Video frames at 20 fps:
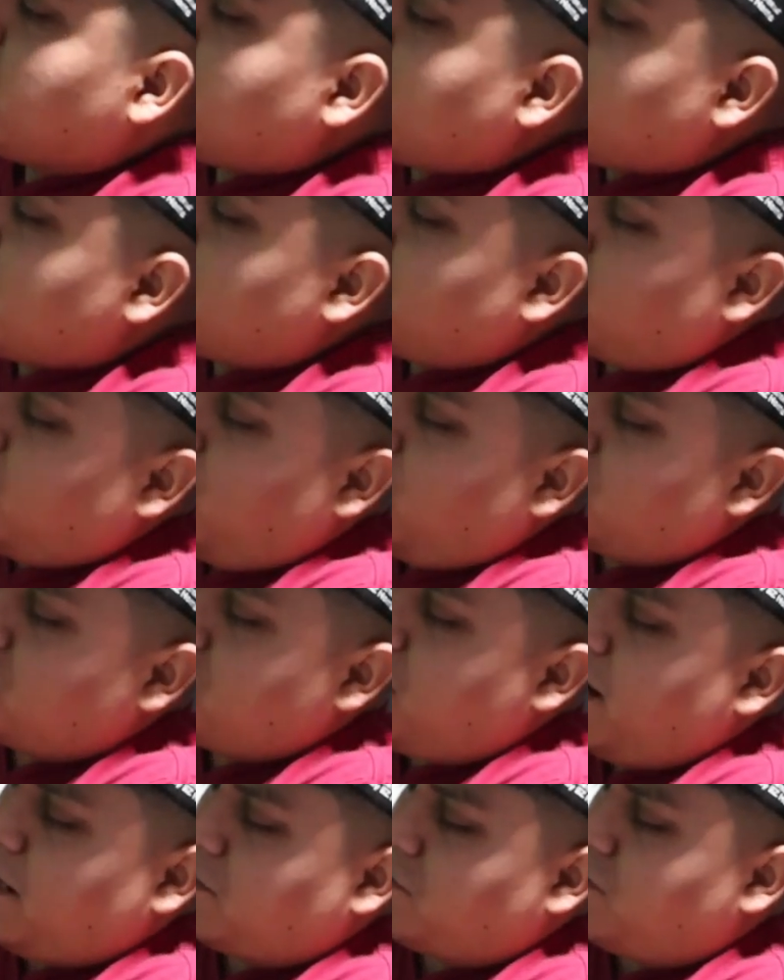
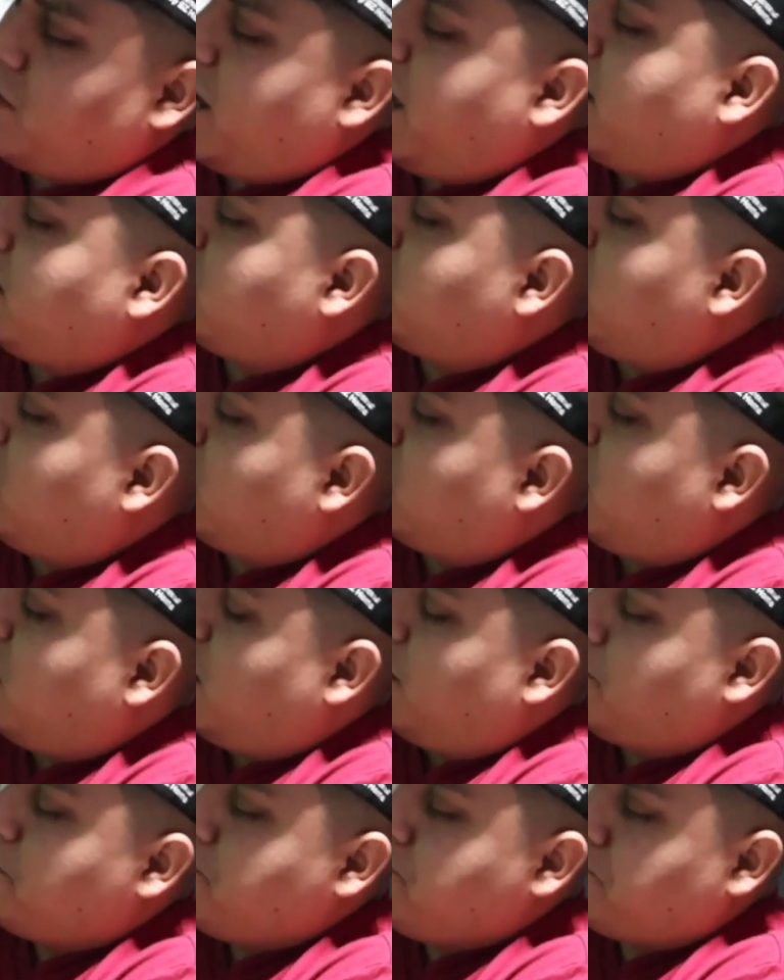
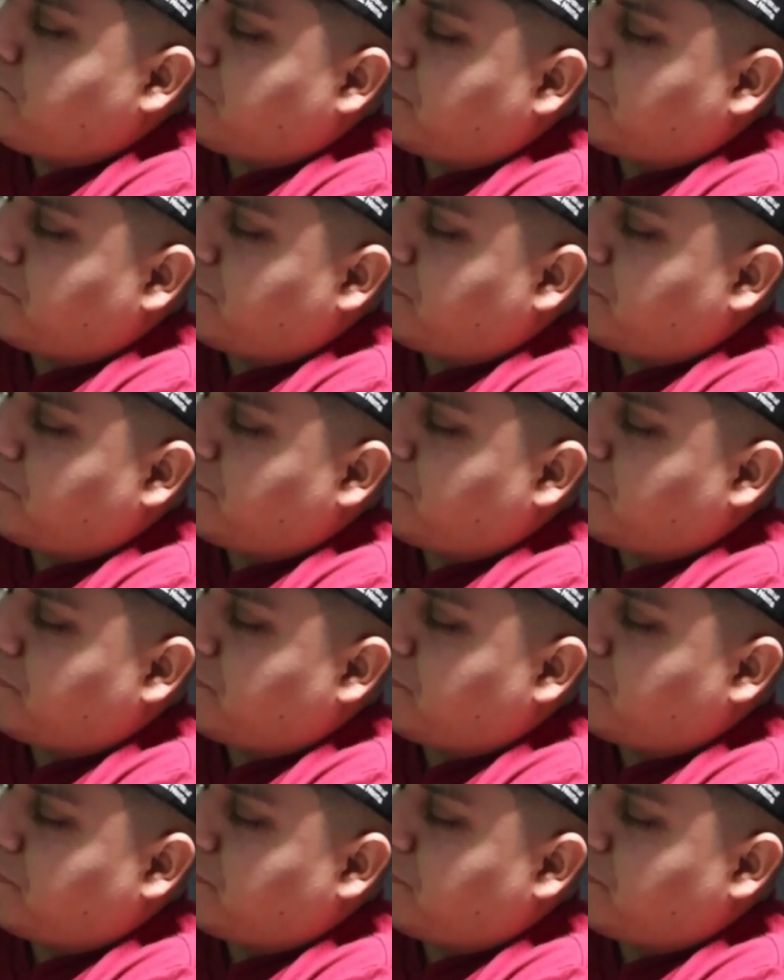thecontractorhat.com.